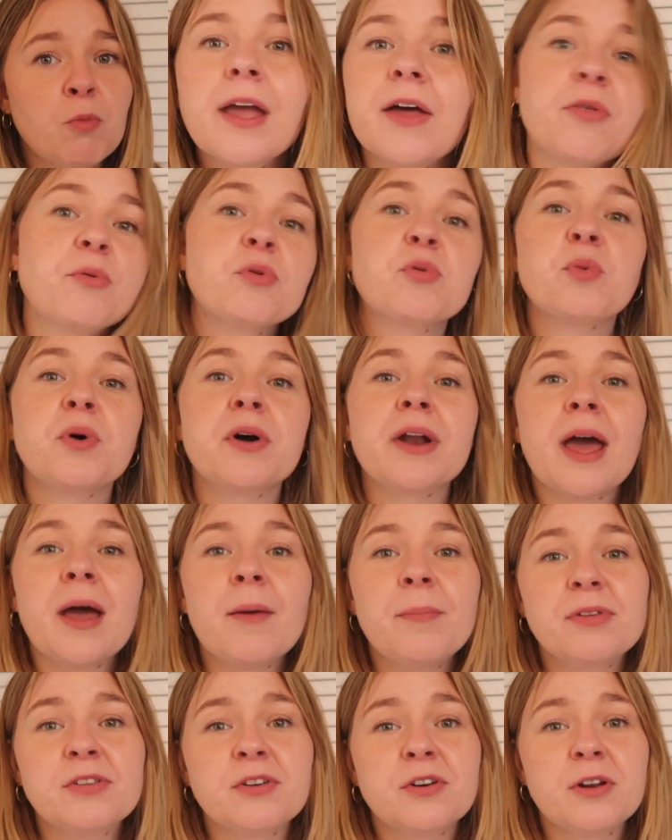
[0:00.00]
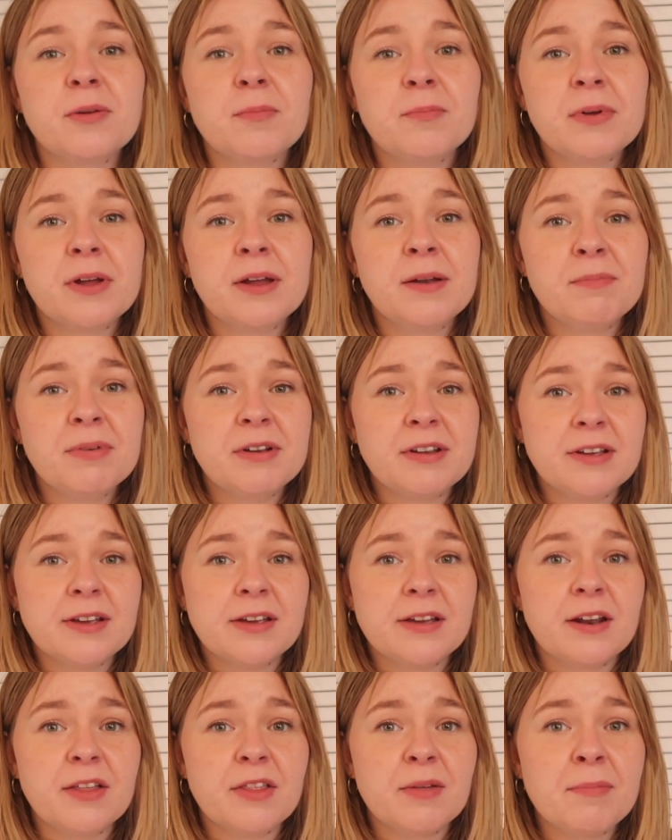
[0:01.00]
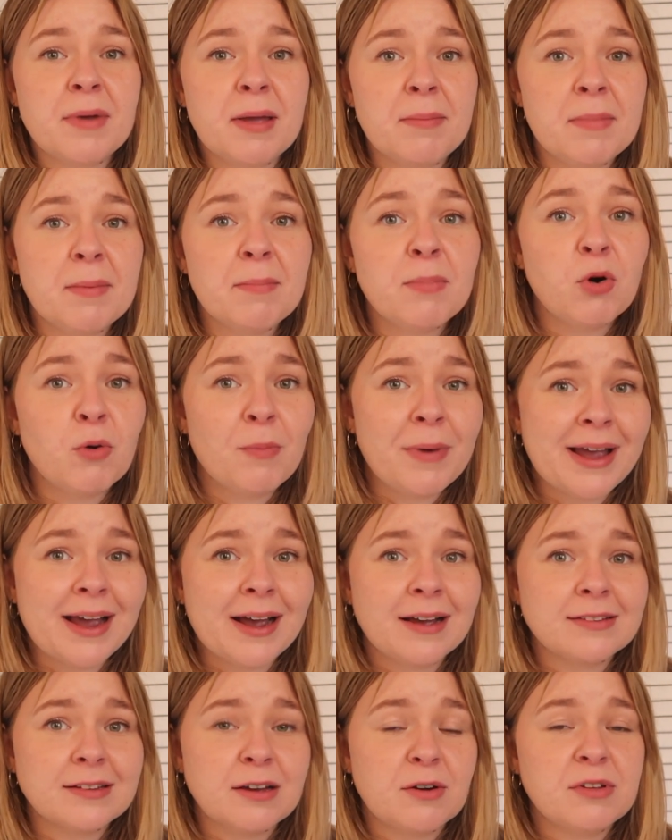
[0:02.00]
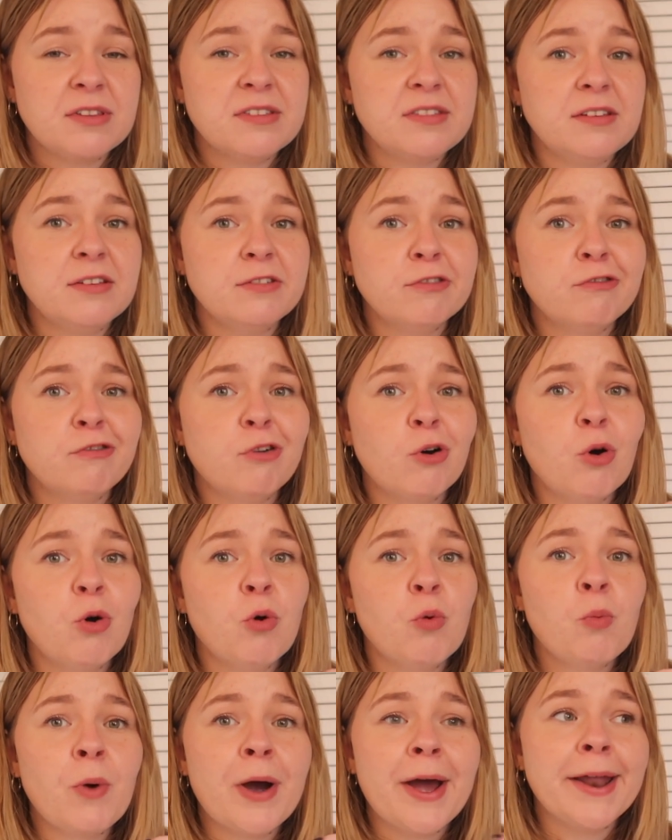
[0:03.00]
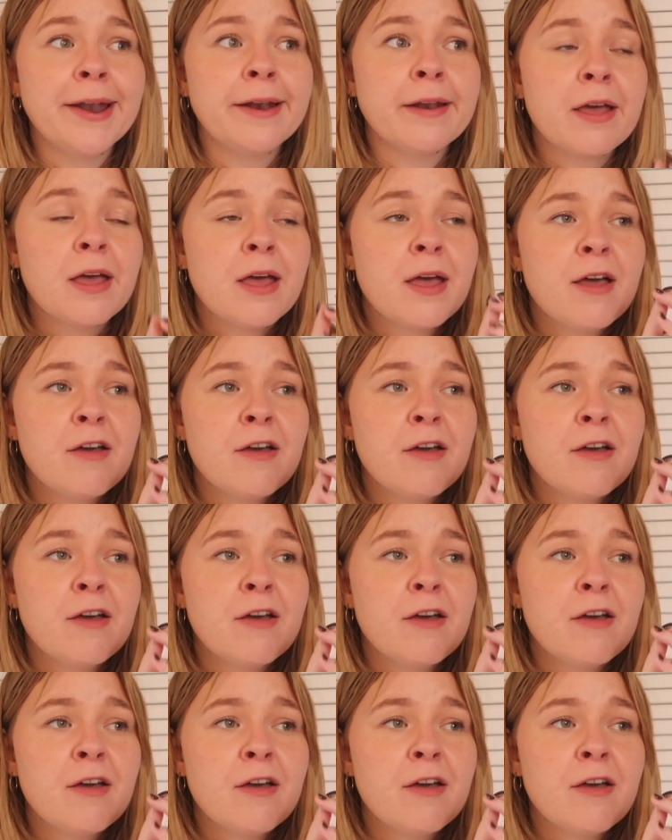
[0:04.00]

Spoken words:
Yeah, there was one episode in particular that made me bawl my eyes out in season 4 when